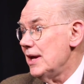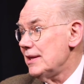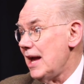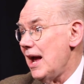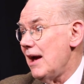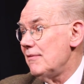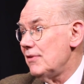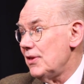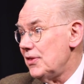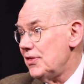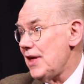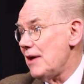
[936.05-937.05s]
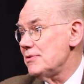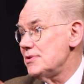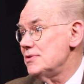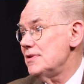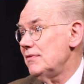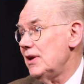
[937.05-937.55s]
they have
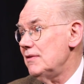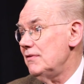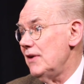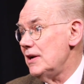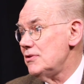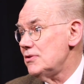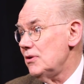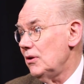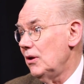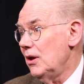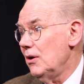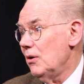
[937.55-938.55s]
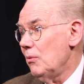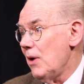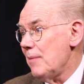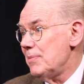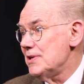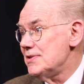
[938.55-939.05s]
thousands of conventional
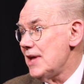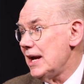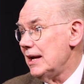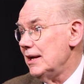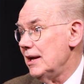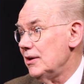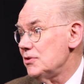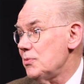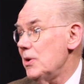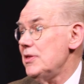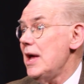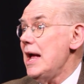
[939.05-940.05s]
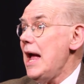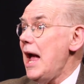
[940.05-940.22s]
weapons they can hit us with.